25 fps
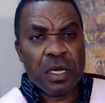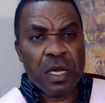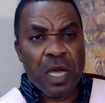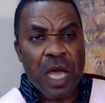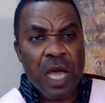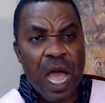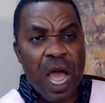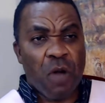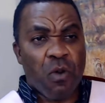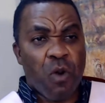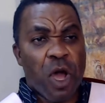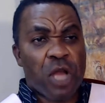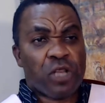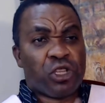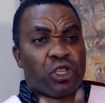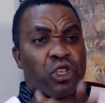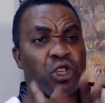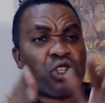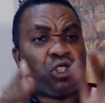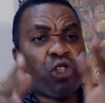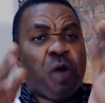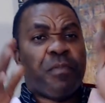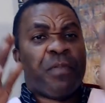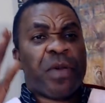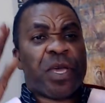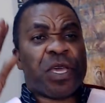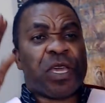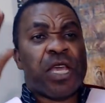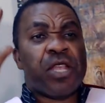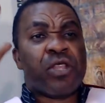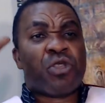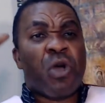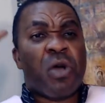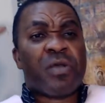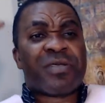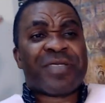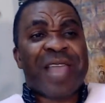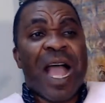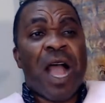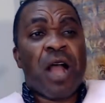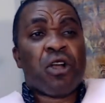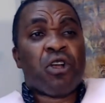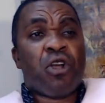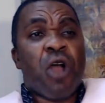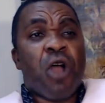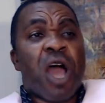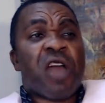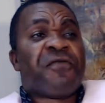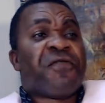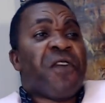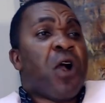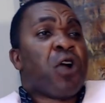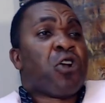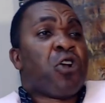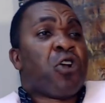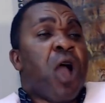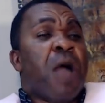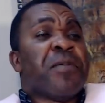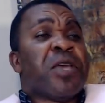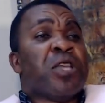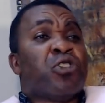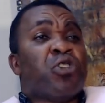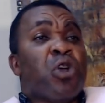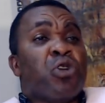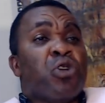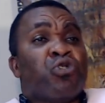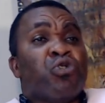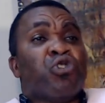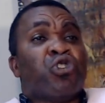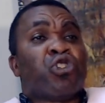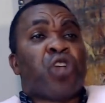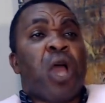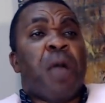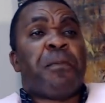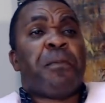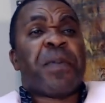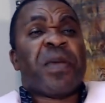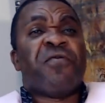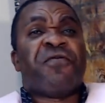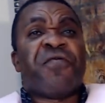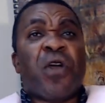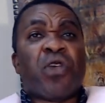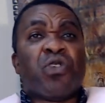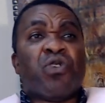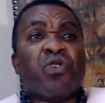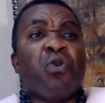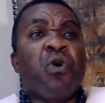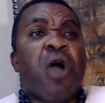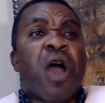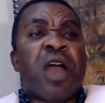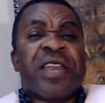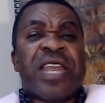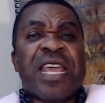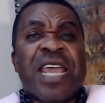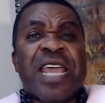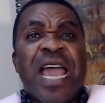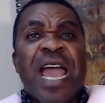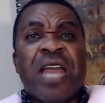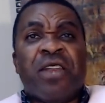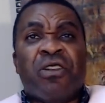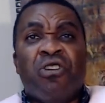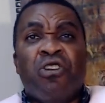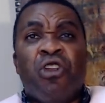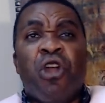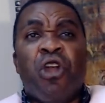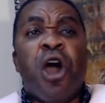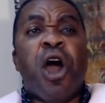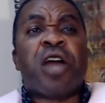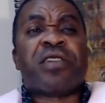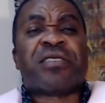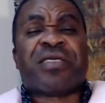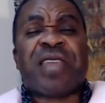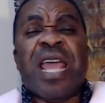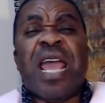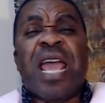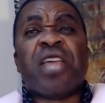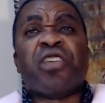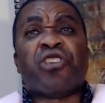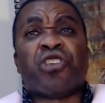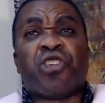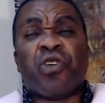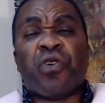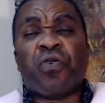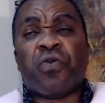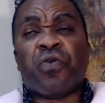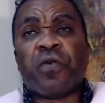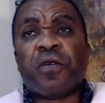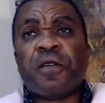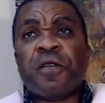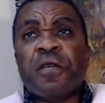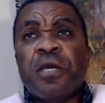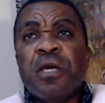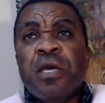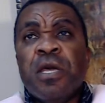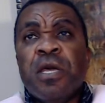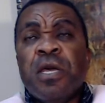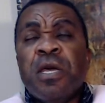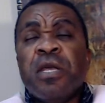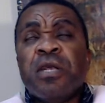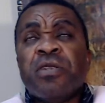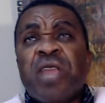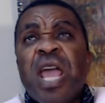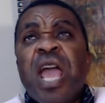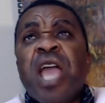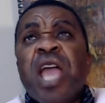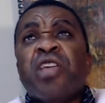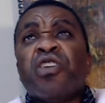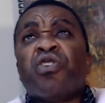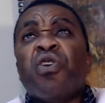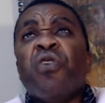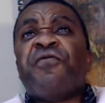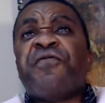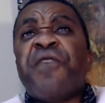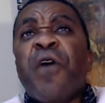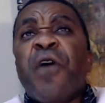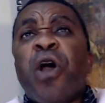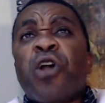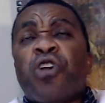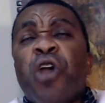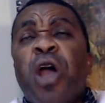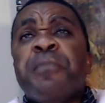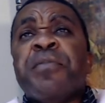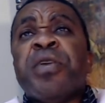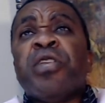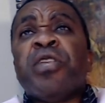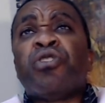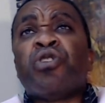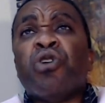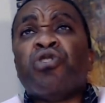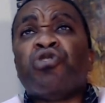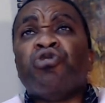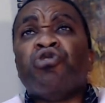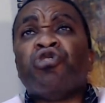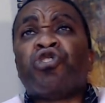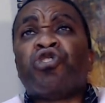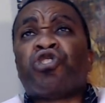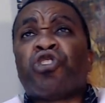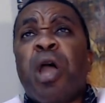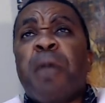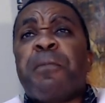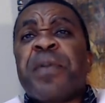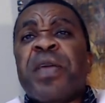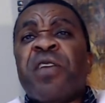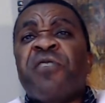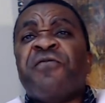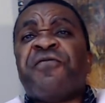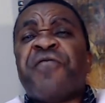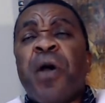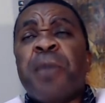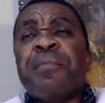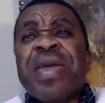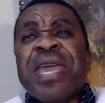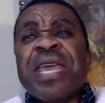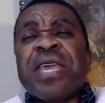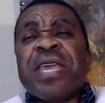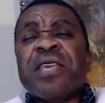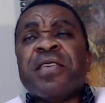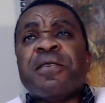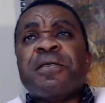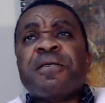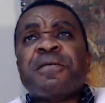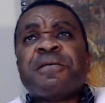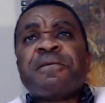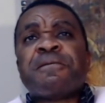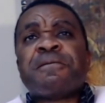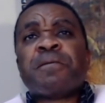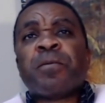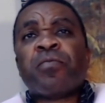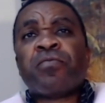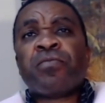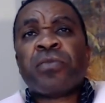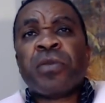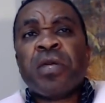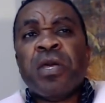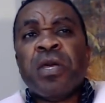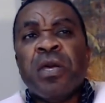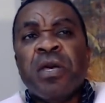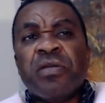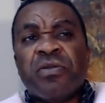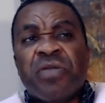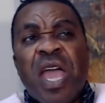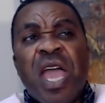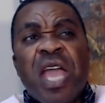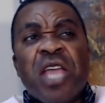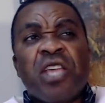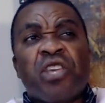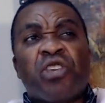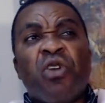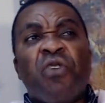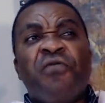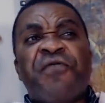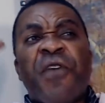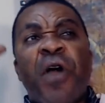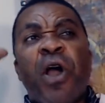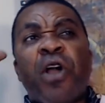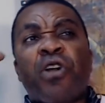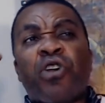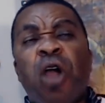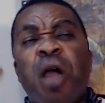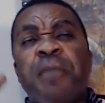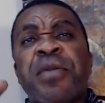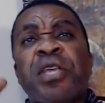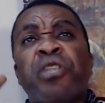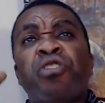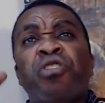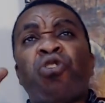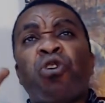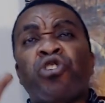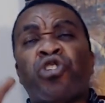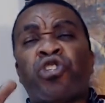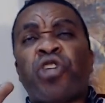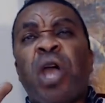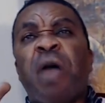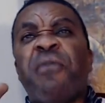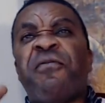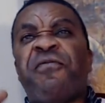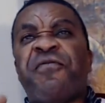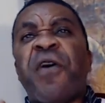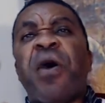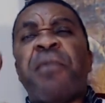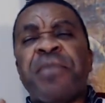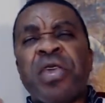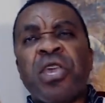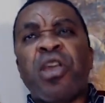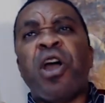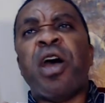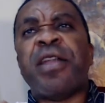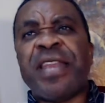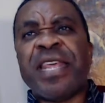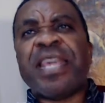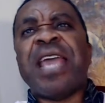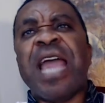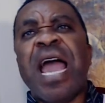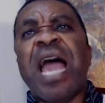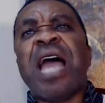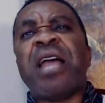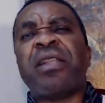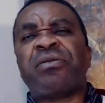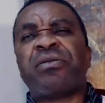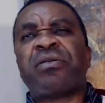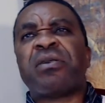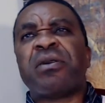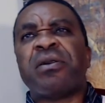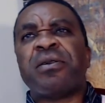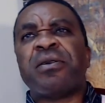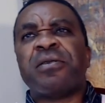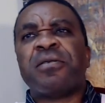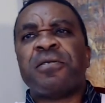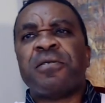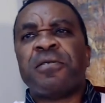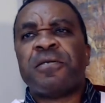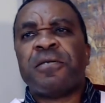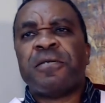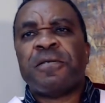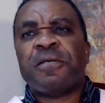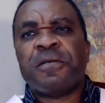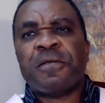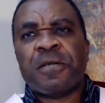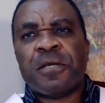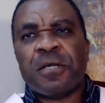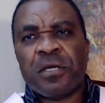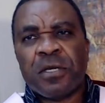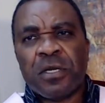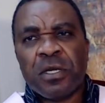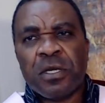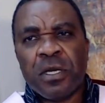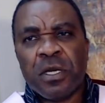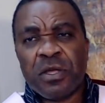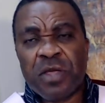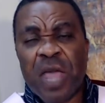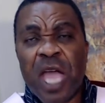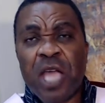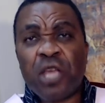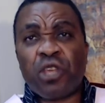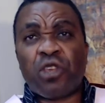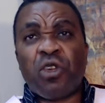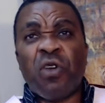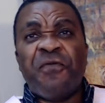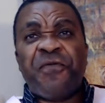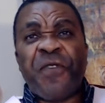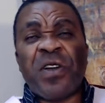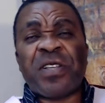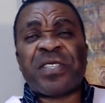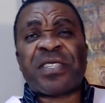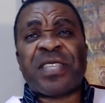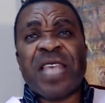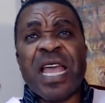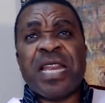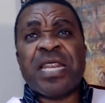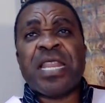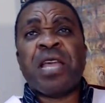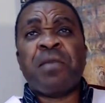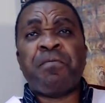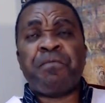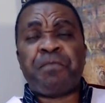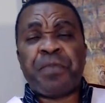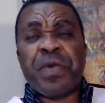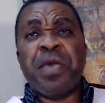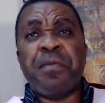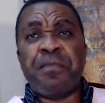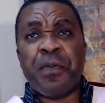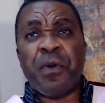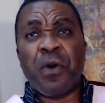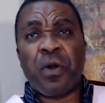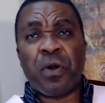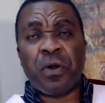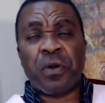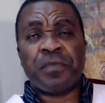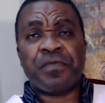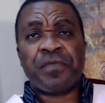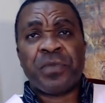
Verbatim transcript: I want you to begin to thank God for coming to do shopping for you on the earth. Lord, thank you. Thank you for coming to do shopping for me. Thank you for coming to shop for me on the earth. Thank you for sending people.